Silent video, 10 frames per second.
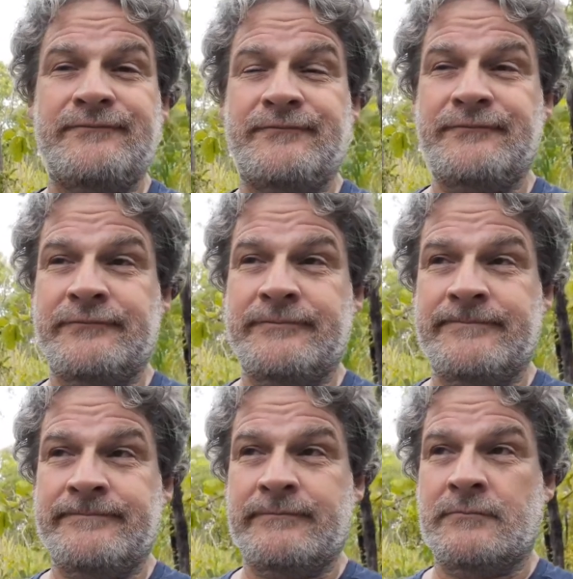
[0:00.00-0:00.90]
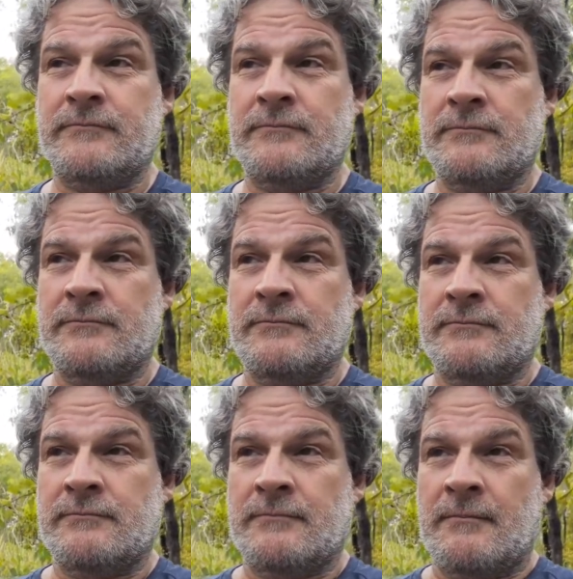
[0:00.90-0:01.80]

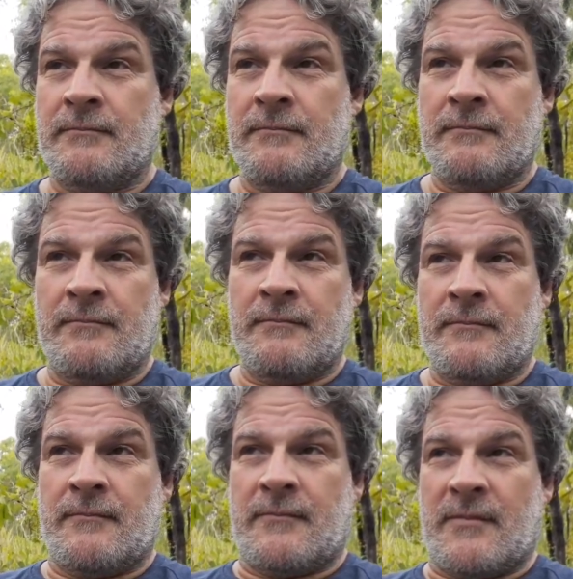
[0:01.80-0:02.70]
Nothing is said.